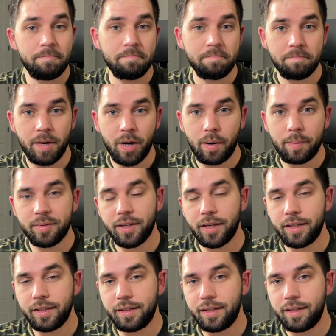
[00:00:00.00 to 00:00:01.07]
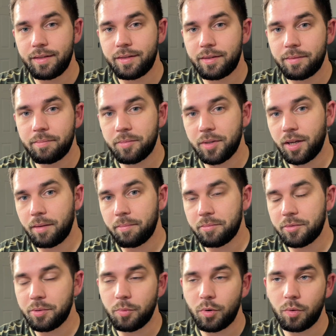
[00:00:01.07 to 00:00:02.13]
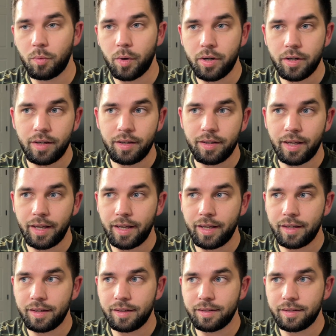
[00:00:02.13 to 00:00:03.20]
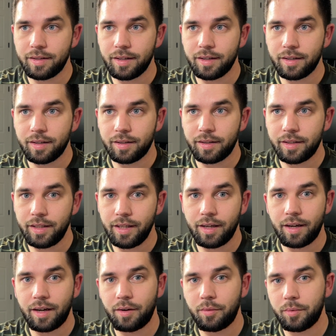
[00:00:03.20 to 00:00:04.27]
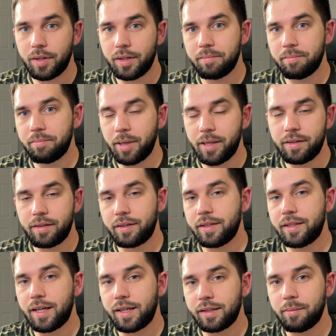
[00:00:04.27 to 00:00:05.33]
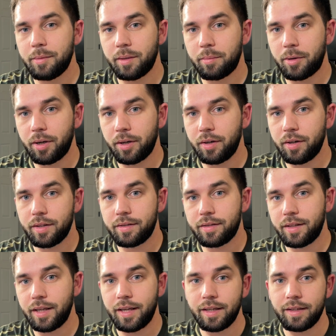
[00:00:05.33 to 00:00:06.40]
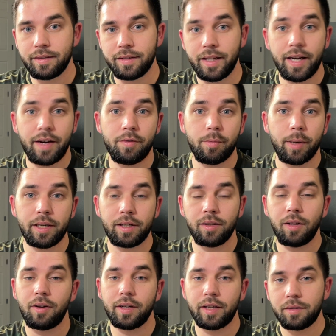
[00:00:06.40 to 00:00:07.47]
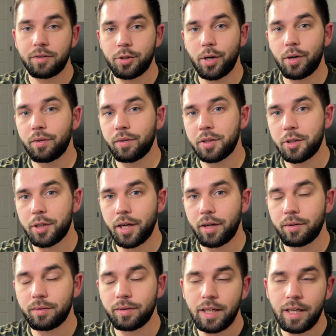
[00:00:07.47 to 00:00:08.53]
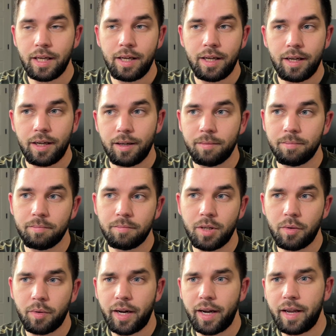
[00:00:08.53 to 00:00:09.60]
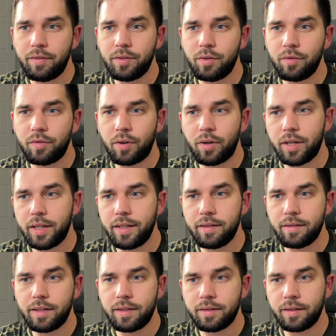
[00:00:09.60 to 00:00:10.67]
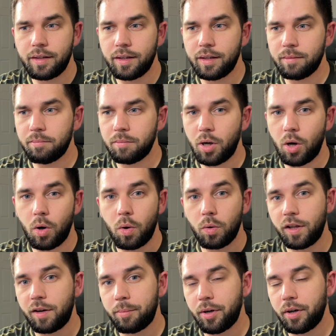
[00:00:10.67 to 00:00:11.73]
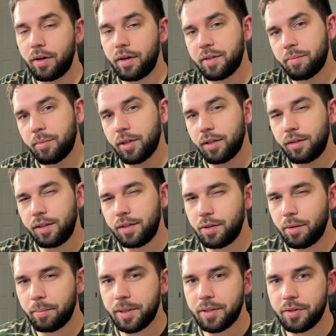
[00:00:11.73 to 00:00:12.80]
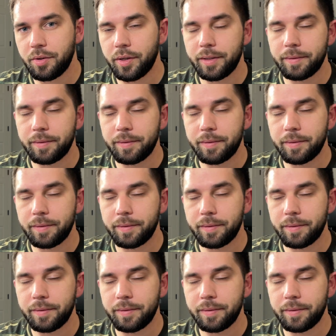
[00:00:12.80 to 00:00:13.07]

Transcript: my website needs some more work, and yeah, I want to basically document the progress and take everybody along and share it on this channel. What I have so far isn't a whole lot of progress, but let's jump into it.